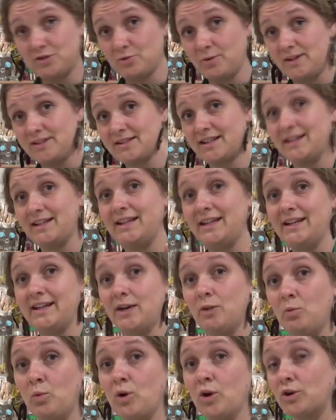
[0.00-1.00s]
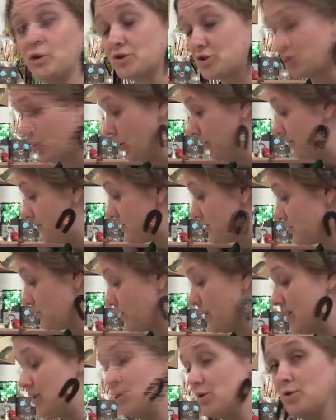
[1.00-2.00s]
Queensland in our workshops,
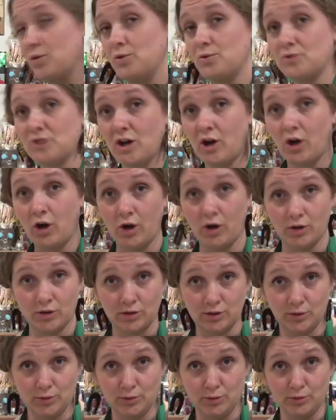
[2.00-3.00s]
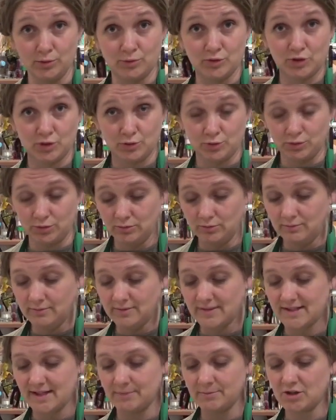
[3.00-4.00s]
we use a hot glue tool
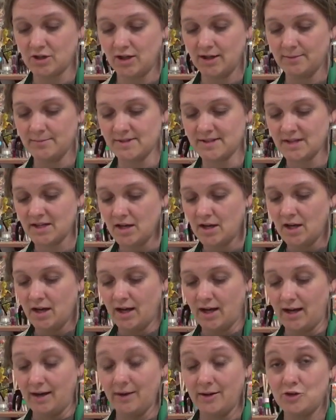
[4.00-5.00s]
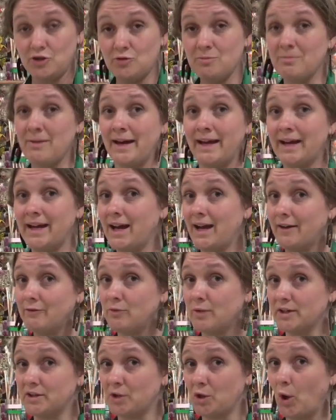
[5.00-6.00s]
sometimes. You may have
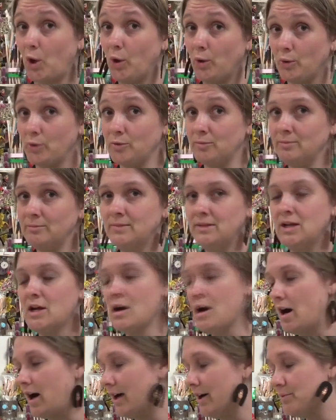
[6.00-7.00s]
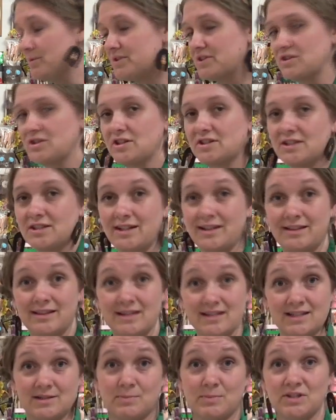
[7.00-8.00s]
one at home. I would suggest that in
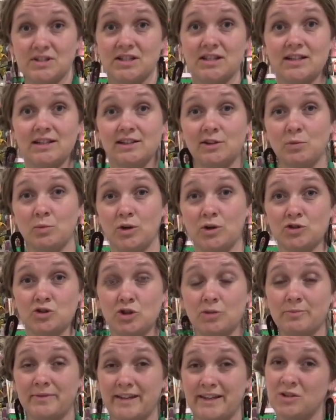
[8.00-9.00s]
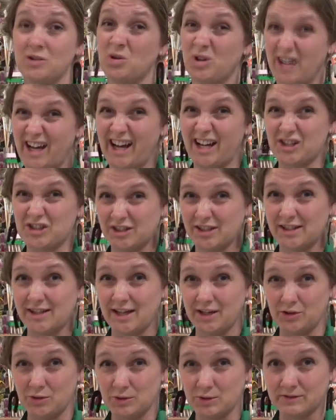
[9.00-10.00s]
this particular workshop, they're not actually
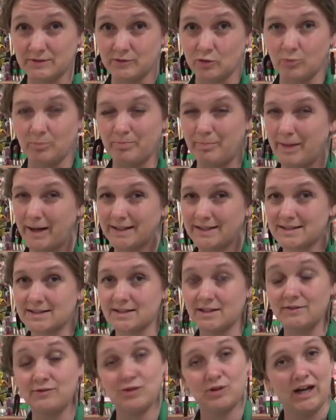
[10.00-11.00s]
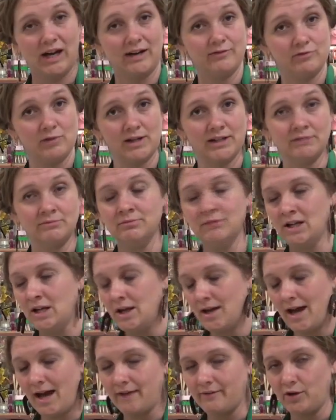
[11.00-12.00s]
that useful, but if you have one,
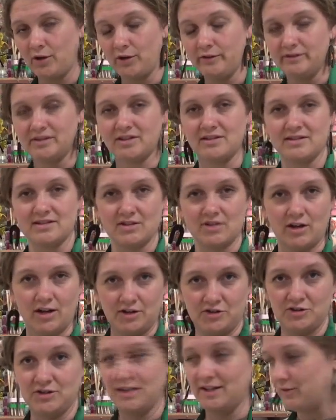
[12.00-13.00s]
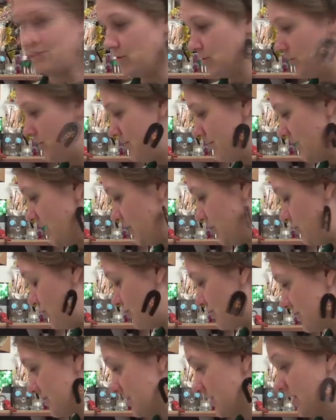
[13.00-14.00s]
have it over to the side. You never know, you might
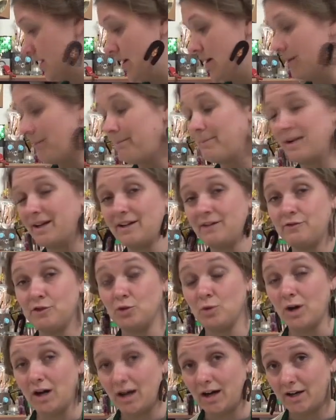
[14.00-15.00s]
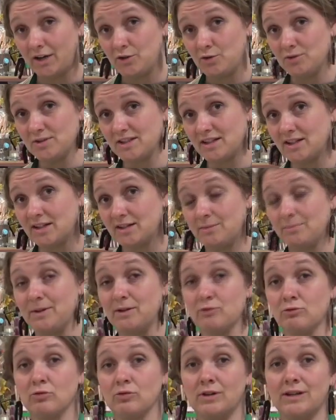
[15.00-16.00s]
use it. But if you are using it, be
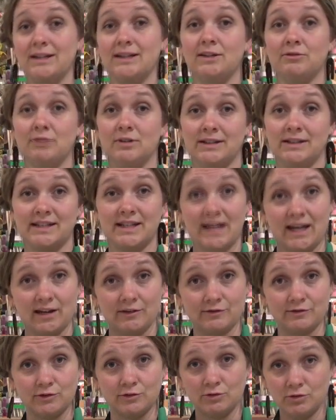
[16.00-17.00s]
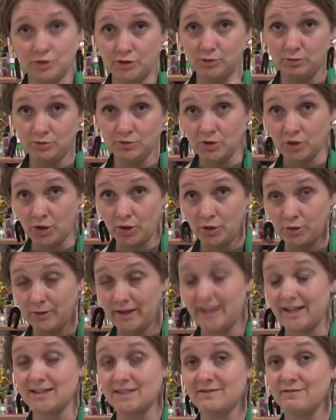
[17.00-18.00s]
really, really careful. You'll know it
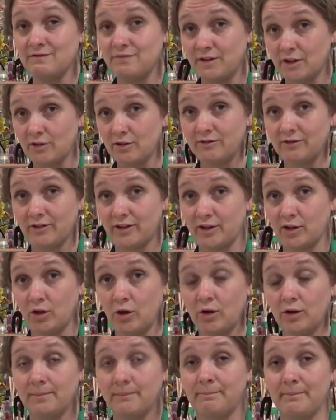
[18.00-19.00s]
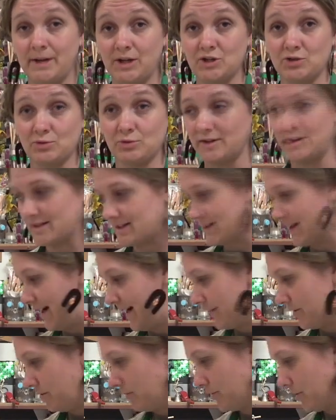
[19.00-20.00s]
gets very, very hot. Make sure there's an
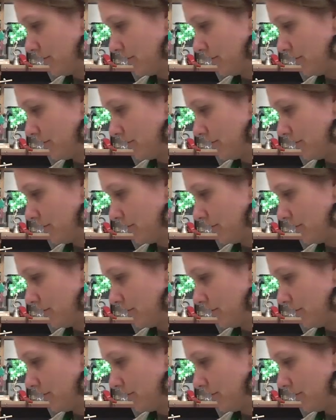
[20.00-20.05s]
adult